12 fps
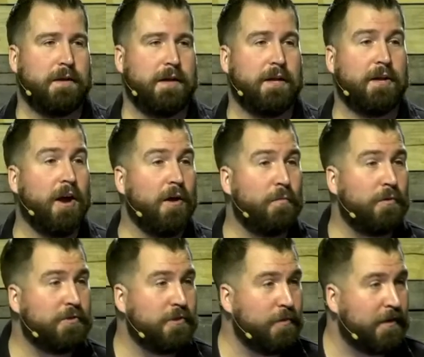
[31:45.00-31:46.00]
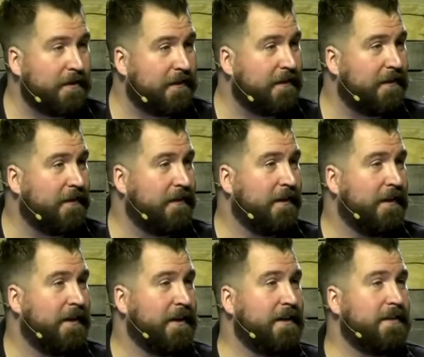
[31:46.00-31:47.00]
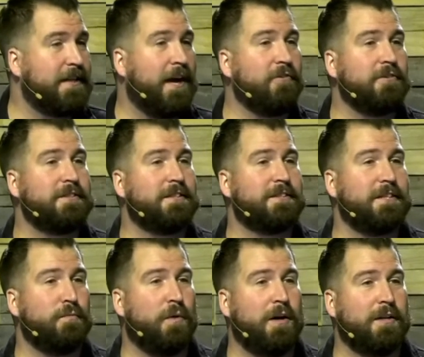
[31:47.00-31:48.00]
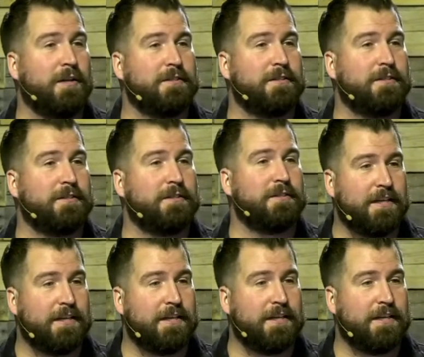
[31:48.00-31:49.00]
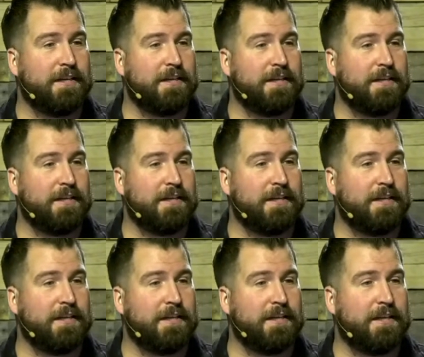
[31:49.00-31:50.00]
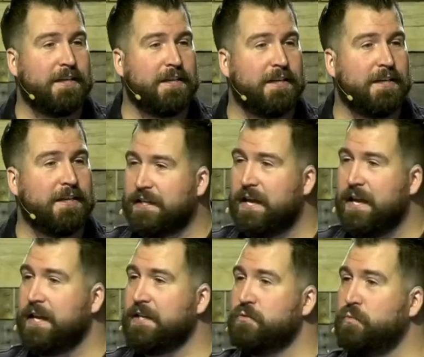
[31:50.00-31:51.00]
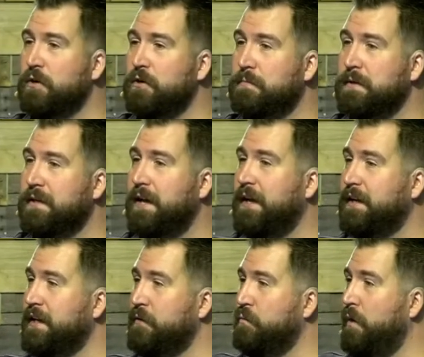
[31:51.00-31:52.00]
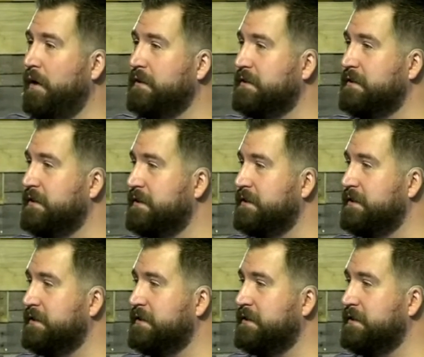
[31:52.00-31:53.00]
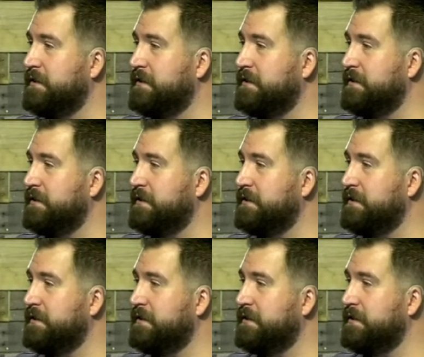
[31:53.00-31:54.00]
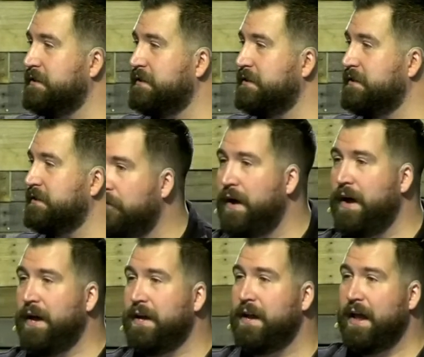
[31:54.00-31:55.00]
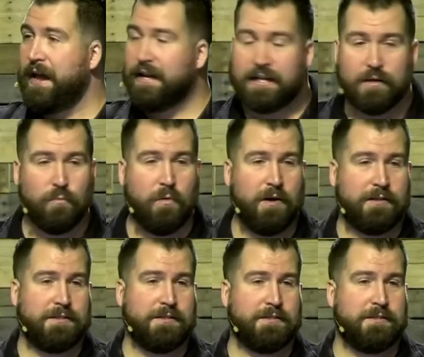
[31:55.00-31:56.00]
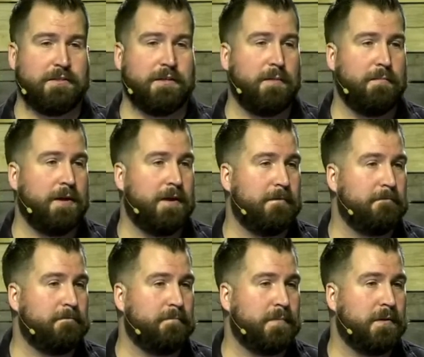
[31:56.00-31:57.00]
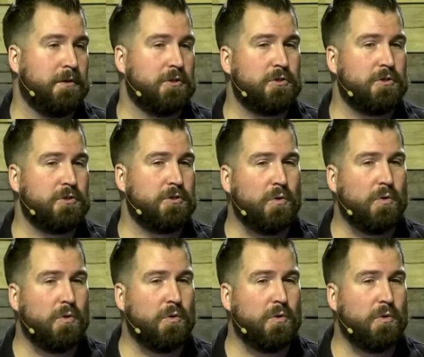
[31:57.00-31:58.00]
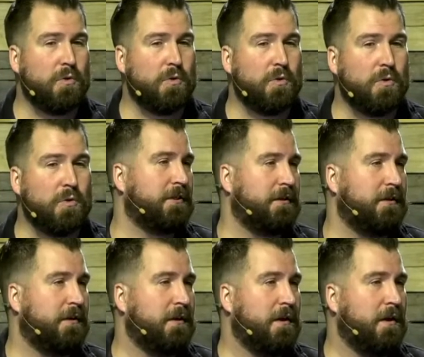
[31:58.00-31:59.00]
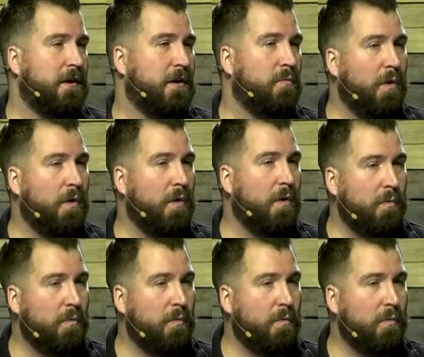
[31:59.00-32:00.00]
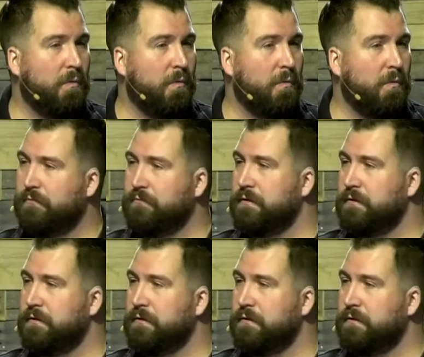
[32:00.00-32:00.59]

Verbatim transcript: And God will do it. He tells us he wants to see his kingdom come. He wants to see his will be done. He wants to see his name glorified, and he wants us to come in. So, won't we take action? Won't we get involved?